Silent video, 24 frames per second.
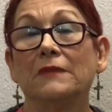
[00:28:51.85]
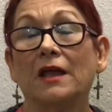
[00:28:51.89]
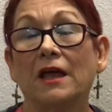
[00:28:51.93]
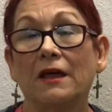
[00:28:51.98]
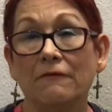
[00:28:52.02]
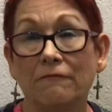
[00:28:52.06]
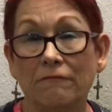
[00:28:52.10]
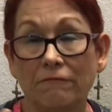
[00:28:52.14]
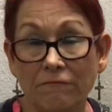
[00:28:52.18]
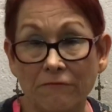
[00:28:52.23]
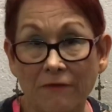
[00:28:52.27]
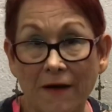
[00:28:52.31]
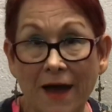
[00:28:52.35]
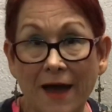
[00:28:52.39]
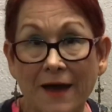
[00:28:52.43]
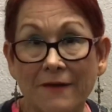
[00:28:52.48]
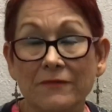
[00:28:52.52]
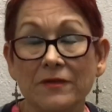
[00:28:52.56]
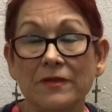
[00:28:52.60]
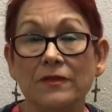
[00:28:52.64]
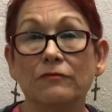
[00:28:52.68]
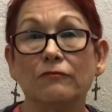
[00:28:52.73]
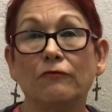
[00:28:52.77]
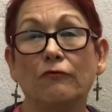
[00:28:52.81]
and
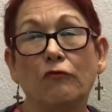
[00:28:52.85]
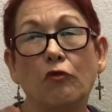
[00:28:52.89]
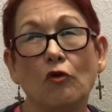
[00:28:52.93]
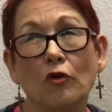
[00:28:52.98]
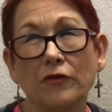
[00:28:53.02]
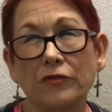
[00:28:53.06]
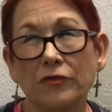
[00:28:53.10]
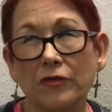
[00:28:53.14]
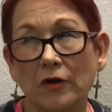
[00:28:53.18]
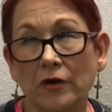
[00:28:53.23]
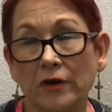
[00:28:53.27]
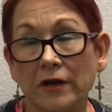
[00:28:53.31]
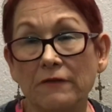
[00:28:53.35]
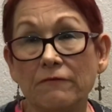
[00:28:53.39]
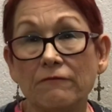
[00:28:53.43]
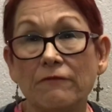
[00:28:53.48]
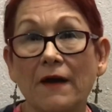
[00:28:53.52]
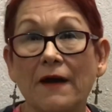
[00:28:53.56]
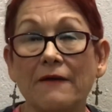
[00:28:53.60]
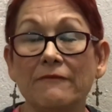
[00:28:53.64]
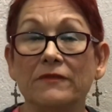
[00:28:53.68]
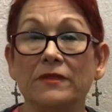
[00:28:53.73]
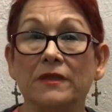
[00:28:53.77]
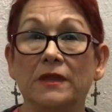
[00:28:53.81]

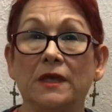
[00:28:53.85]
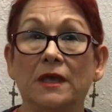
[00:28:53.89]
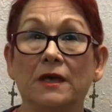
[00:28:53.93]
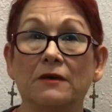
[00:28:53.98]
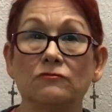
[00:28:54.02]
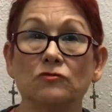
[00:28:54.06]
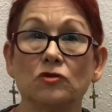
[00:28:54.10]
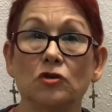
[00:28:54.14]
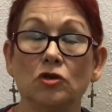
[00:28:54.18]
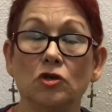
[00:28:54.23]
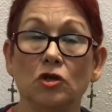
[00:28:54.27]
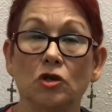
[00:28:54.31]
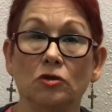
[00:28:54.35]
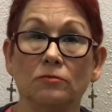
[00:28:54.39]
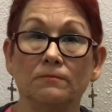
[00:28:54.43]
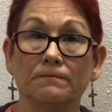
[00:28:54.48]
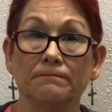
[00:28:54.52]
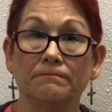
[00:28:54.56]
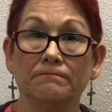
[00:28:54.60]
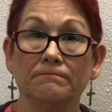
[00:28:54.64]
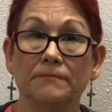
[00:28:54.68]
4:35 in the afternoon.